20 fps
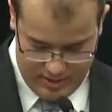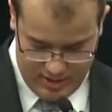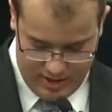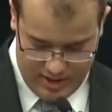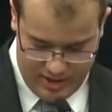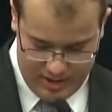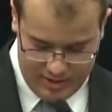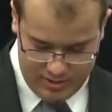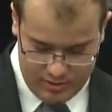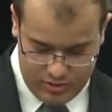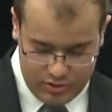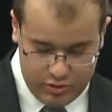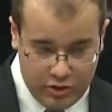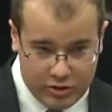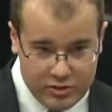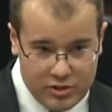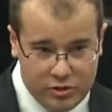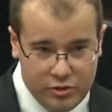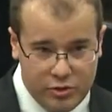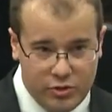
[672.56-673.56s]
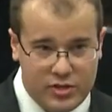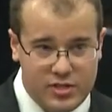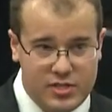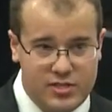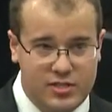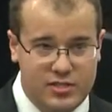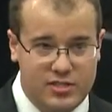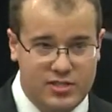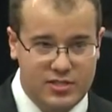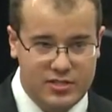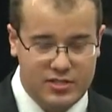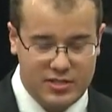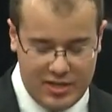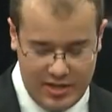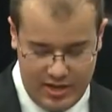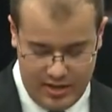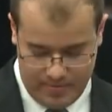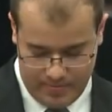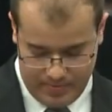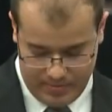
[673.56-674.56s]
Uh, Dr. Lucas
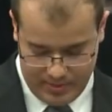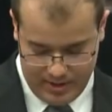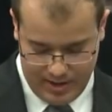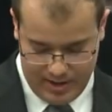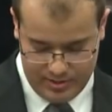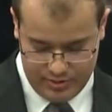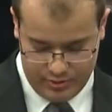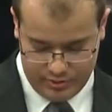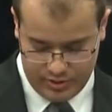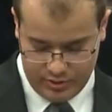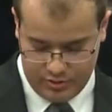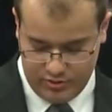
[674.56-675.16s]
Lixinski and Dr.